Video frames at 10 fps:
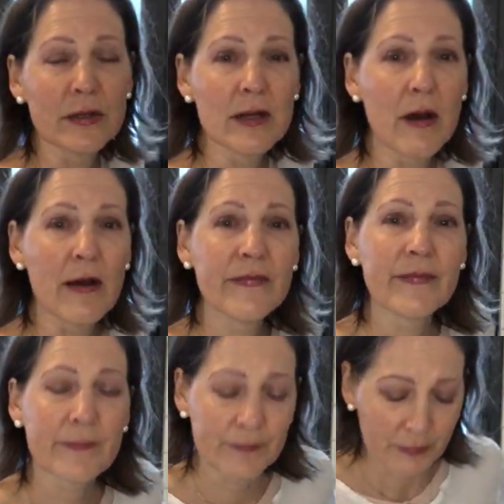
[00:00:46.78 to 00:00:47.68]
it off.
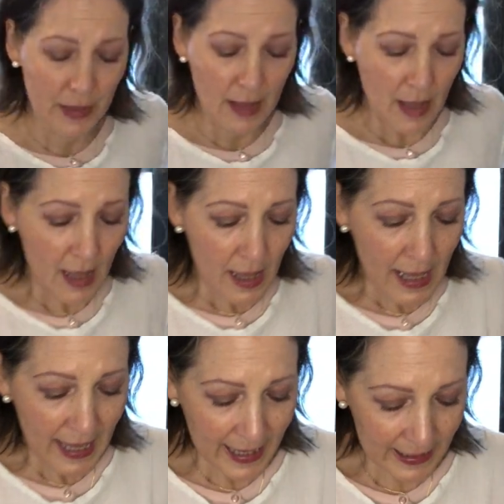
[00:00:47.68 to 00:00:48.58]

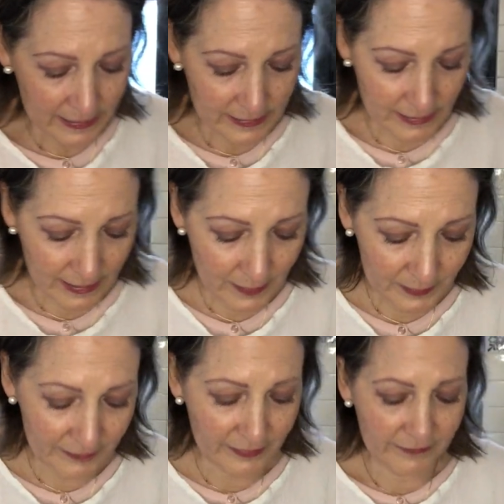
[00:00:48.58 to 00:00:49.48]
And a couple
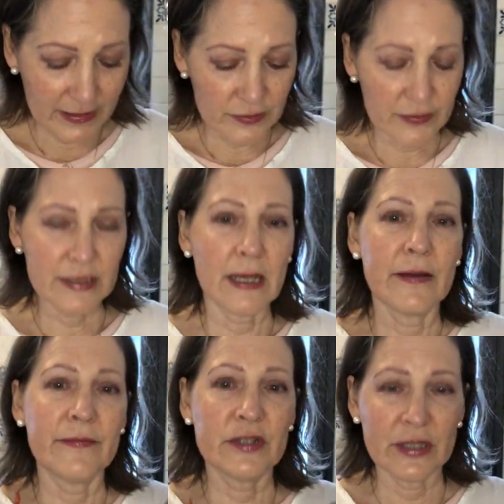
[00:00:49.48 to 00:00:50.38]
of the features
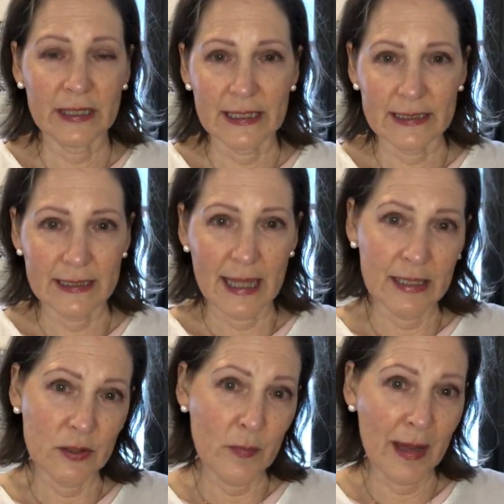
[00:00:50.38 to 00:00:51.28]
of chilies that
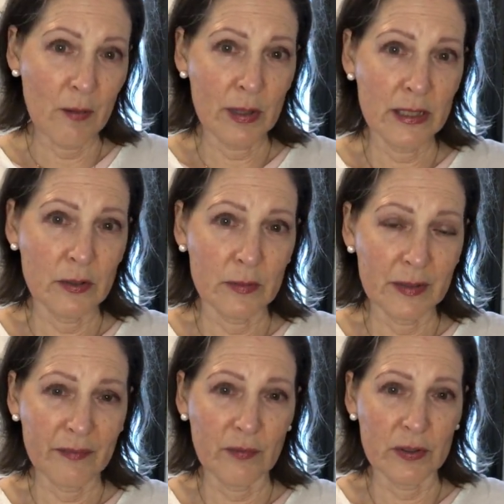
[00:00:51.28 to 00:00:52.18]
you may want to know about
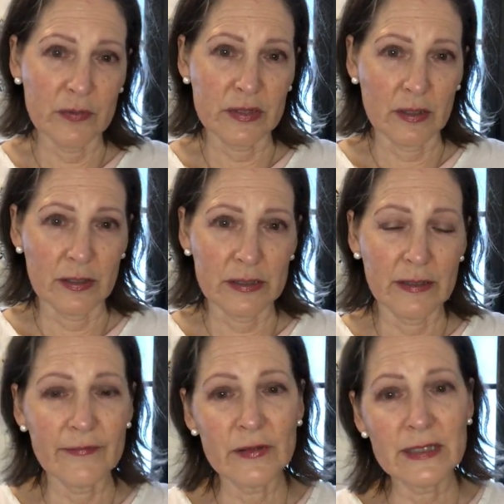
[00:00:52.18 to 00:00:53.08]
before you start.
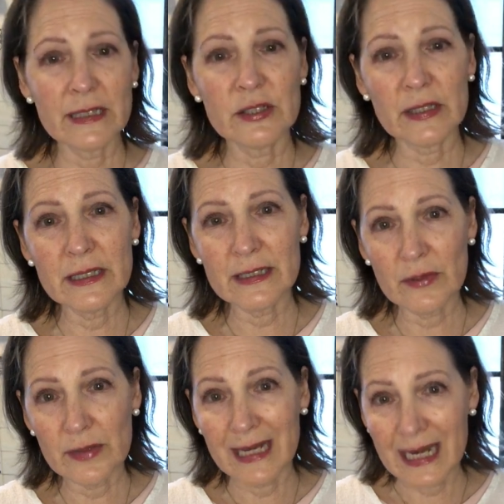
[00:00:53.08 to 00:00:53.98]
Firstly, chilies
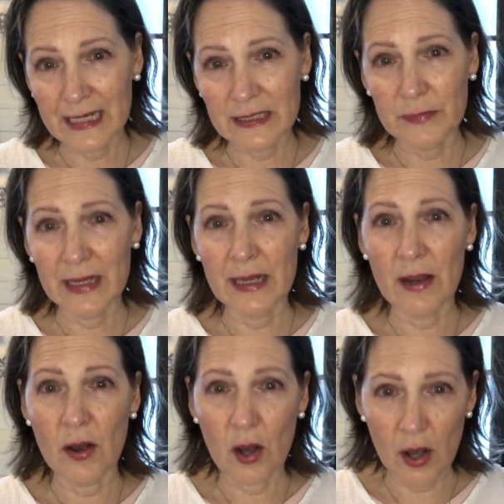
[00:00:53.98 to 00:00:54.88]
don't need to be
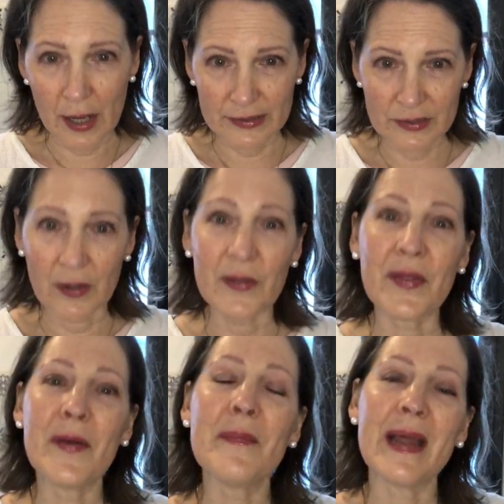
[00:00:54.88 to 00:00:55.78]
hot,
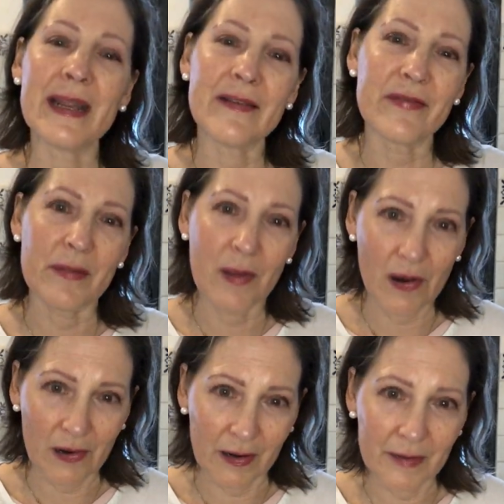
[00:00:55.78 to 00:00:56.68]
although many of them
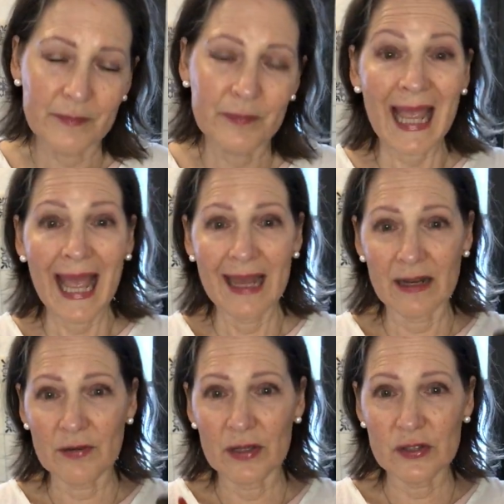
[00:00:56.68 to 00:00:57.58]
are. And
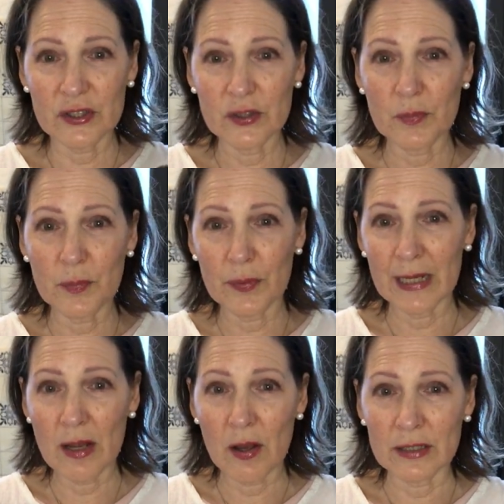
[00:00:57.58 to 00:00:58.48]
I've got two pretty
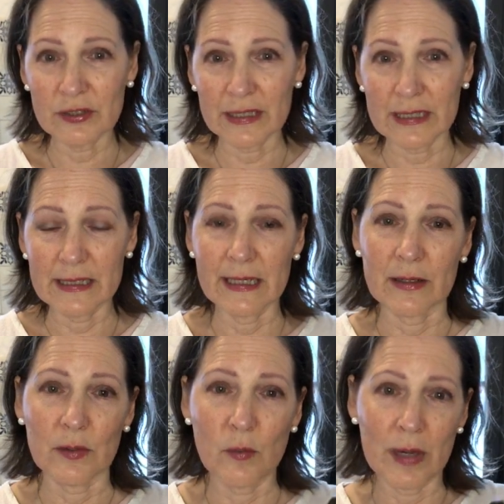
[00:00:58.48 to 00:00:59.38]
hot chilies
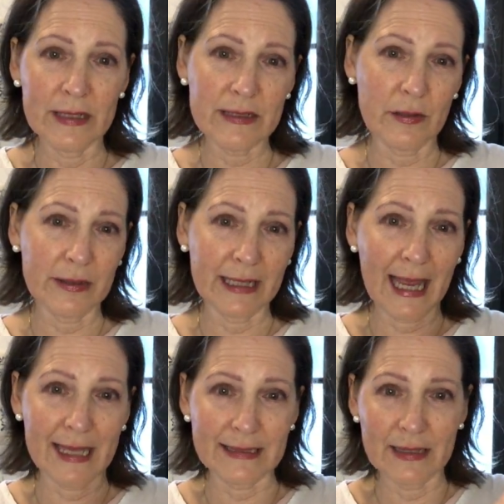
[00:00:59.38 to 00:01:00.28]
here. One is called a
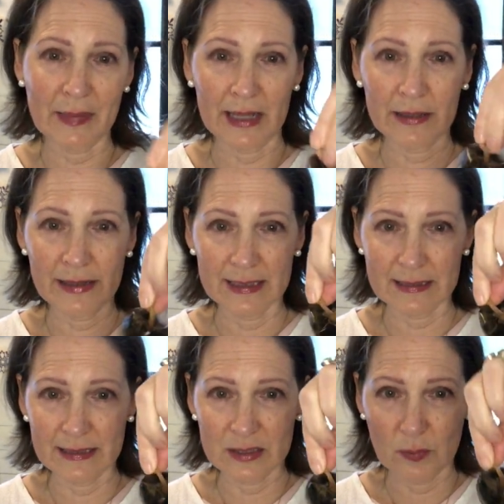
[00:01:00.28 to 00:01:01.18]
cascabel, that's
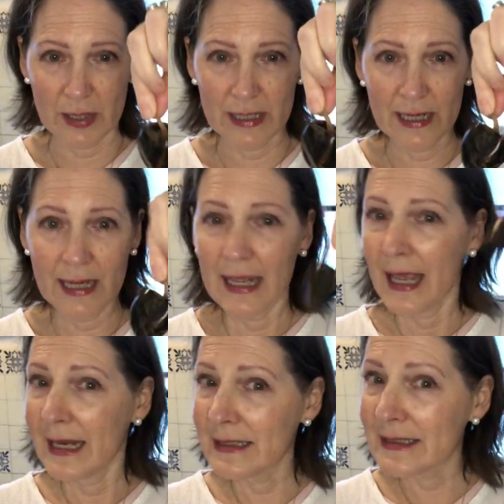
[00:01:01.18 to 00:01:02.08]
this one,
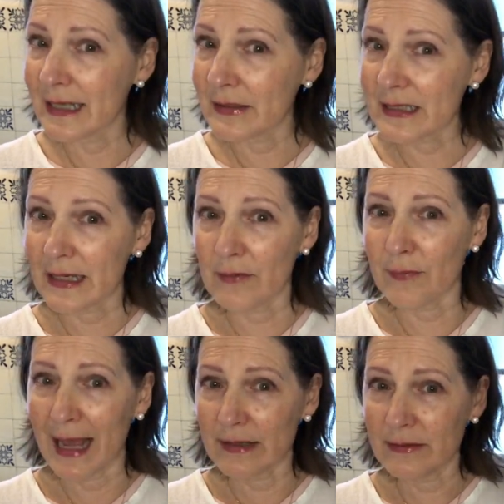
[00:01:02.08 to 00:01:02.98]
and it sounds like a
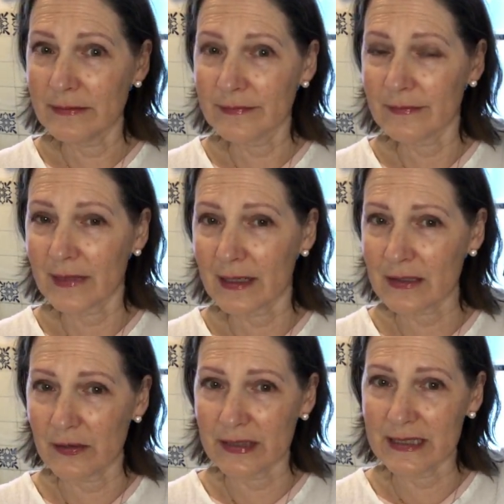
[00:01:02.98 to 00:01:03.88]
rattle because all the